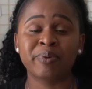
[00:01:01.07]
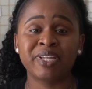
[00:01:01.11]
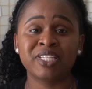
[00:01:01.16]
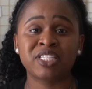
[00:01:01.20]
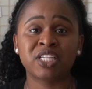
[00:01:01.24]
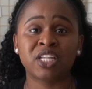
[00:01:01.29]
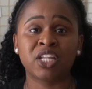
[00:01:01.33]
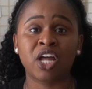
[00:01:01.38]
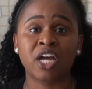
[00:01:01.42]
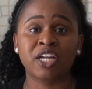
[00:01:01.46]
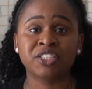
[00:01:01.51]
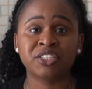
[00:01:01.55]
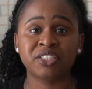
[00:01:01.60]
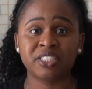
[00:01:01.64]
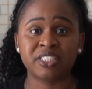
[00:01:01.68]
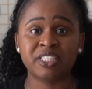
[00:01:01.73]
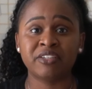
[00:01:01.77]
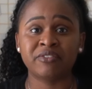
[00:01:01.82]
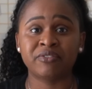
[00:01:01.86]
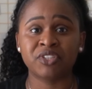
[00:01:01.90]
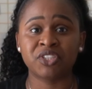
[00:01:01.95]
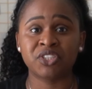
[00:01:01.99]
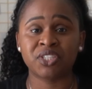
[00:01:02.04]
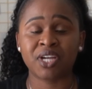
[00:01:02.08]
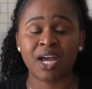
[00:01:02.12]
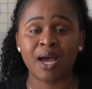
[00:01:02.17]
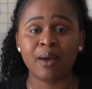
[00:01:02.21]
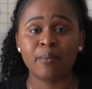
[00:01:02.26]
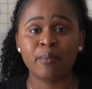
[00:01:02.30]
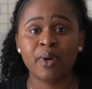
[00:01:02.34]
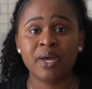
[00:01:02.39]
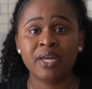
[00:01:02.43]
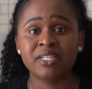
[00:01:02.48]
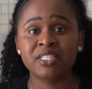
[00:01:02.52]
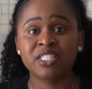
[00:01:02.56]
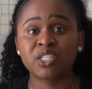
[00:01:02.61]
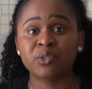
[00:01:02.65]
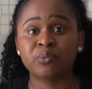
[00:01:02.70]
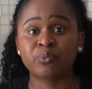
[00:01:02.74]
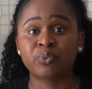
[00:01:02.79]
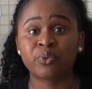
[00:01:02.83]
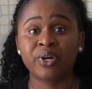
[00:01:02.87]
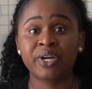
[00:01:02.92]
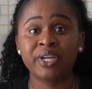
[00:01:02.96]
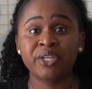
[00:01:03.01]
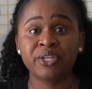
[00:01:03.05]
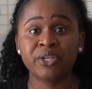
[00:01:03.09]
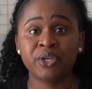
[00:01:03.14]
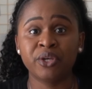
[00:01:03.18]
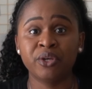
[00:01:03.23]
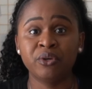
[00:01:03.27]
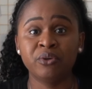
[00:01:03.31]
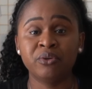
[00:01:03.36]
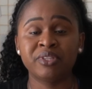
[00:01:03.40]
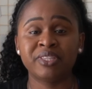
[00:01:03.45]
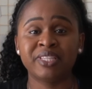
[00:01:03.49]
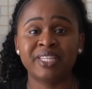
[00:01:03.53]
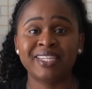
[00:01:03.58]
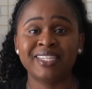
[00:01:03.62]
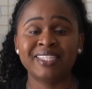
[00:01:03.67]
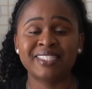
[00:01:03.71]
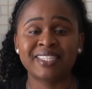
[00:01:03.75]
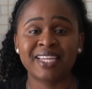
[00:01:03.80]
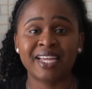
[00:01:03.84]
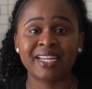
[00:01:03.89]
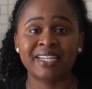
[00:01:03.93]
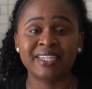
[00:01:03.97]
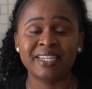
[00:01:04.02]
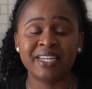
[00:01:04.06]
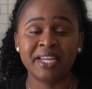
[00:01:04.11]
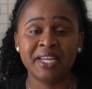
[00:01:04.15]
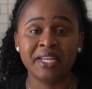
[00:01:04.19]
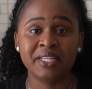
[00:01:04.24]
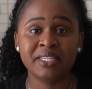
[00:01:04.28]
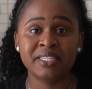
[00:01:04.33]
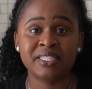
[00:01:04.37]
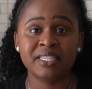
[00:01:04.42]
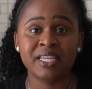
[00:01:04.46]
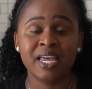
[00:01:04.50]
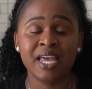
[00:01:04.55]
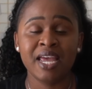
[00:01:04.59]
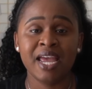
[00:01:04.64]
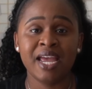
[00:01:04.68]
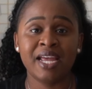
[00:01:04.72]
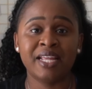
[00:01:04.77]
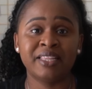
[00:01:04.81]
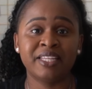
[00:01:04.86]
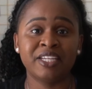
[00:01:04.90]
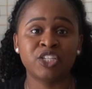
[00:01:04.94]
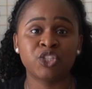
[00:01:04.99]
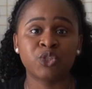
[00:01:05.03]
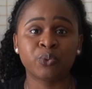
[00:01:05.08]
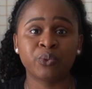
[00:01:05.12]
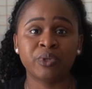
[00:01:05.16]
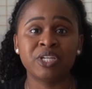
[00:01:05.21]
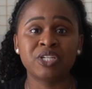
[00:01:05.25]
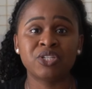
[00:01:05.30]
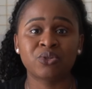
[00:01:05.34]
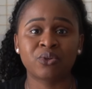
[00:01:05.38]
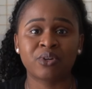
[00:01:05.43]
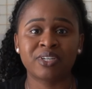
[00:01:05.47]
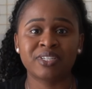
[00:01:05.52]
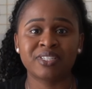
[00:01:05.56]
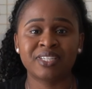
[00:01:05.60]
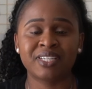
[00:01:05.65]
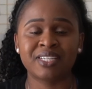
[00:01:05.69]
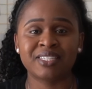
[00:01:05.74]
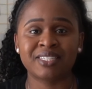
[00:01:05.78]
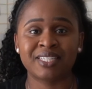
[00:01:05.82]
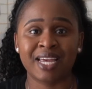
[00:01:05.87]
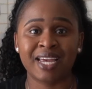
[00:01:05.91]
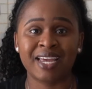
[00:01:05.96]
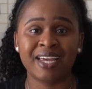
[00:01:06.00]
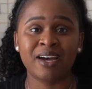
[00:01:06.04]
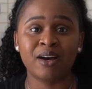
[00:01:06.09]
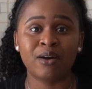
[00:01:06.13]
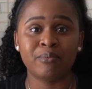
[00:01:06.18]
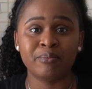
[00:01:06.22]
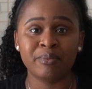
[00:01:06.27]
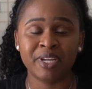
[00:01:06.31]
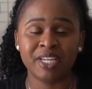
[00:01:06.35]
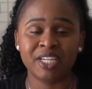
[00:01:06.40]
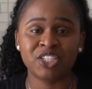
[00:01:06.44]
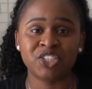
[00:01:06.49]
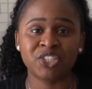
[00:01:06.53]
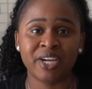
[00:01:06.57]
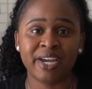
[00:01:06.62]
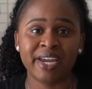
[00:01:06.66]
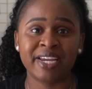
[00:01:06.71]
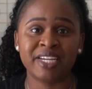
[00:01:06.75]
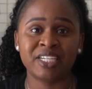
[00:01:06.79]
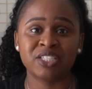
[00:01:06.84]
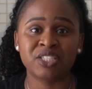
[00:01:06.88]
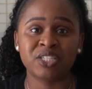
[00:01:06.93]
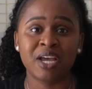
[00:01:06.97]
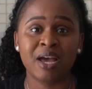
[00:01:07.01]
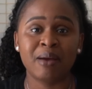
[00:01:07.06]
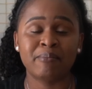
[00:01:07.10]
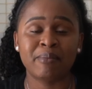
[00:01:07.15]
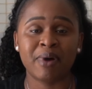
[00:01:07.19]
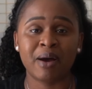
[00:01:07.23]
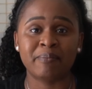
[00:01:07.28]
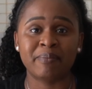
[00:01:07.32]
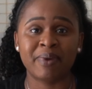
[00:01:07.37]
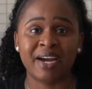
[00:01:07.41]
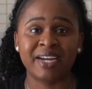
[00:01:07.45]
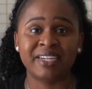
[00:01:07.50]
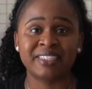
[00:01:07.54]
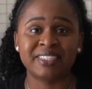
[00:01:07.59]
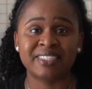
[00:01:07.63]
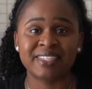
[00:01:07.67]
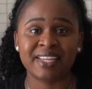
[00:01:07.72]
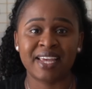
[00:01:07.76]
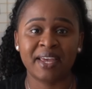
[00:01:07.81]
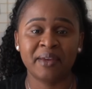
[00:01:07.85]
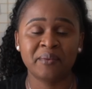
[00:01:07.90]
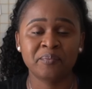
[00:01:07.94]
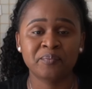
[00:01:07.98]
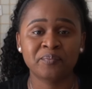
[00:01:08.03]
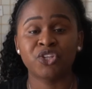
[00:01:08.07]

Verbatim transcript: me to launch the Diva Shop, to bring you these techniques and these resources that helped me change my mindset.